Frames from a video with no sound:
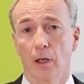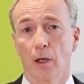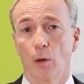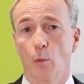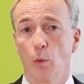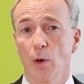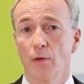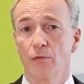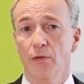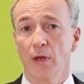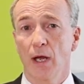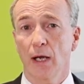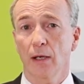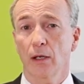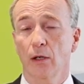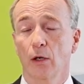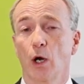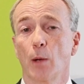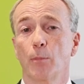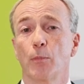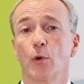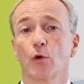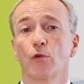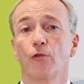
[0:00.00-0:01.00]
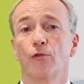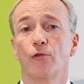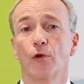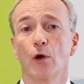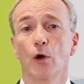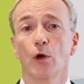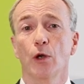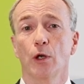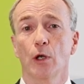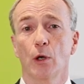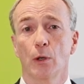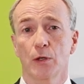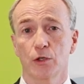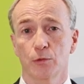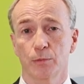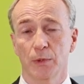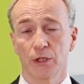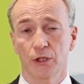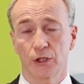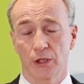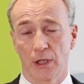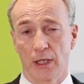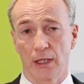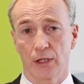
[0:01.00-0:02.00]
With that, our portfolio has
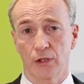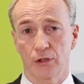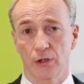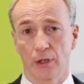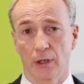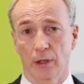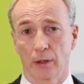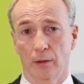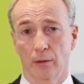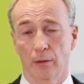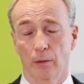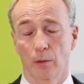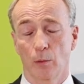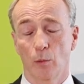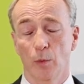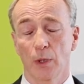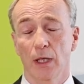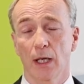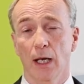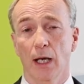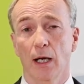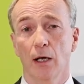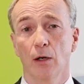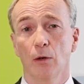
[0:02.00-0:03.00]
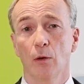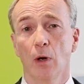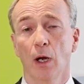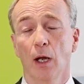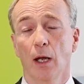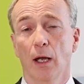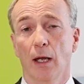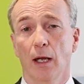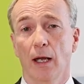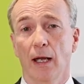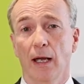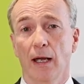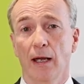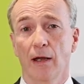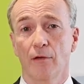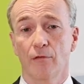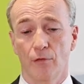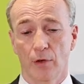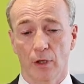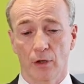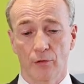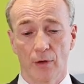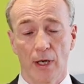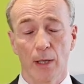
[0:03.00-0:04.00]
been changing. We now
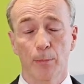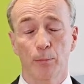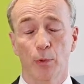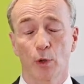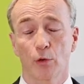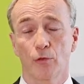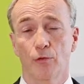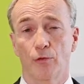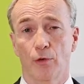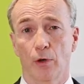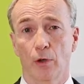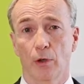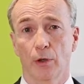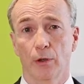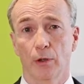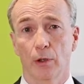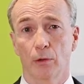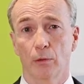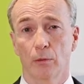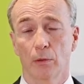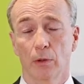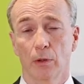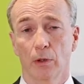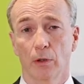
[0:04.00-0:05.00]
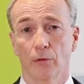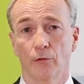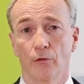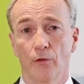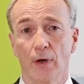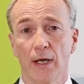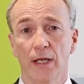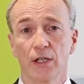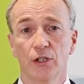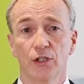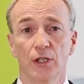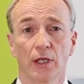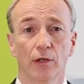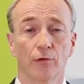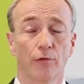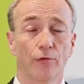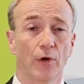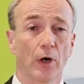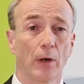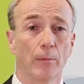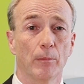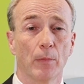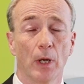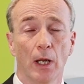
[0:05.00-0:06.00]
have a great portfolio ranging
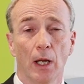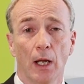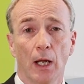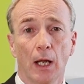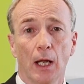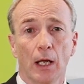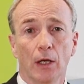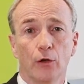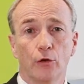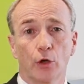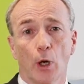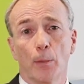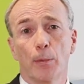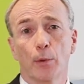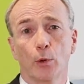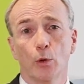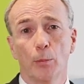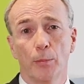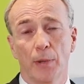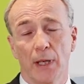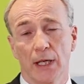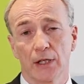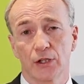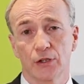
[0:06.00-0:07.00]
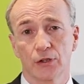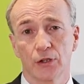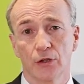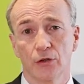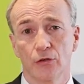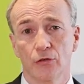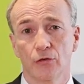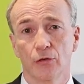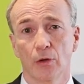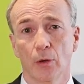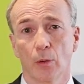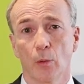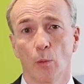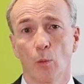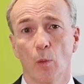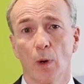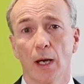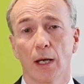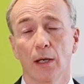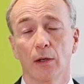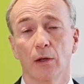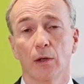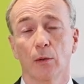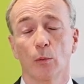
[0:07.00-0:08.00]
from topical patches
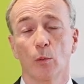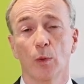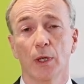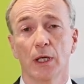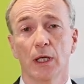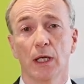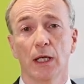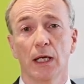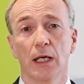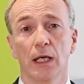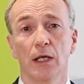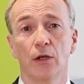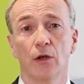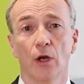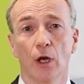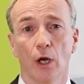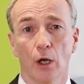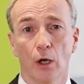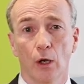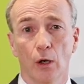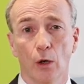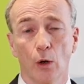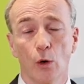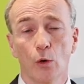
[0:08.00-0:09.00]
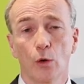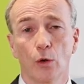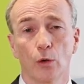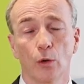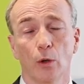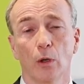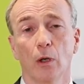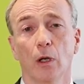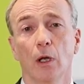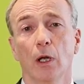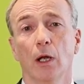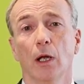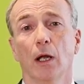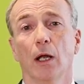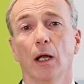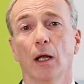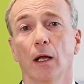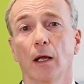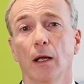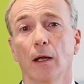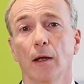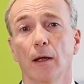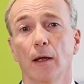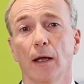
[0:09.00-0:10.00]
when we need local
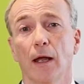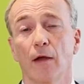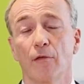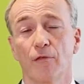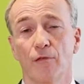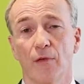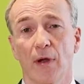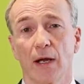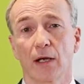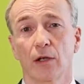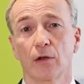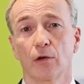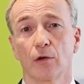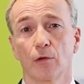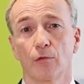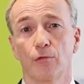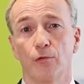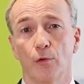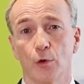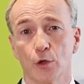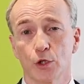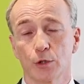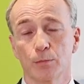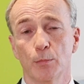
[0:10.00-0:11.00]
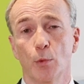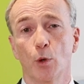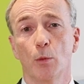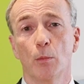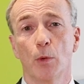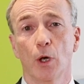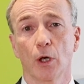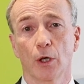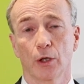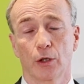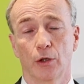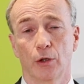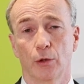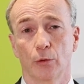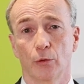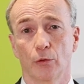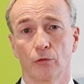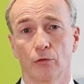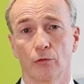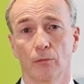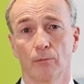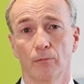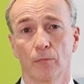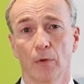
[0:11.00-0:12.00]
effect for small
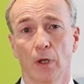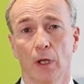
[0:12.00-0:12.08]
molecules,